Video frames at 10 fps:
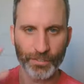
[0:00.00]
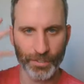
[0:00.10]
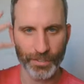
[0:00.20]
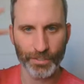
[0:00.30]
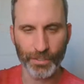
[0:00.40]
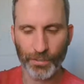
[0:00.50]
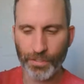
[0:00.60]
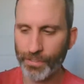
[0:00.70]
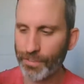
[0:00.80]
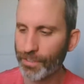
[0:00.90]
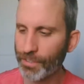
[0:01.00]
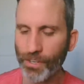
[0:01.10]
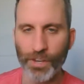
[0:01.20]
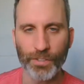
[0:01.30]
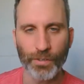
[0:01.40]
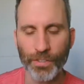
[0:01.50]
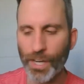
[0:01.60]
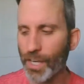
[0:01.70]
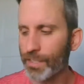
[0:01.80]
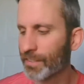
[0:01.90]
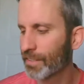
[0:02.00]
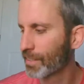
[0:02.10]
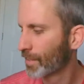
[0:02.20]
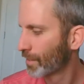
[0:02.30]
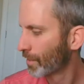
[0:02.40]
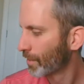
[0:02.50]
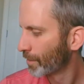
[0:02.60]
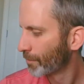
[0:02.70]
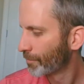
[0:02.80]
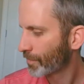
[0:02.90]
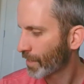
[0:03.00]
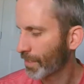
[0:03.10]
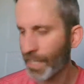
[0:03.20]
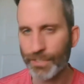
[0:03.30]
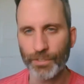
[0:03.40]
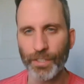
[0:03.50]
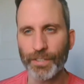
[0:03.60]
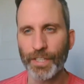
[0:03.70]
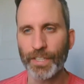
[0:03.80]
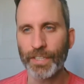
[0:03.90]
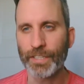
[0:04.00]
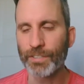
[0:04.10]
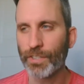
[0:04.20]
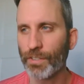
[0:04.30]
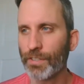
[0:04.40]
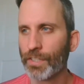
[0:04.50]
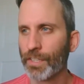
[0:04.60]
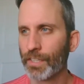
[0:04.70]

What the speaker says: there are no thoughts, and that sort of thing. And so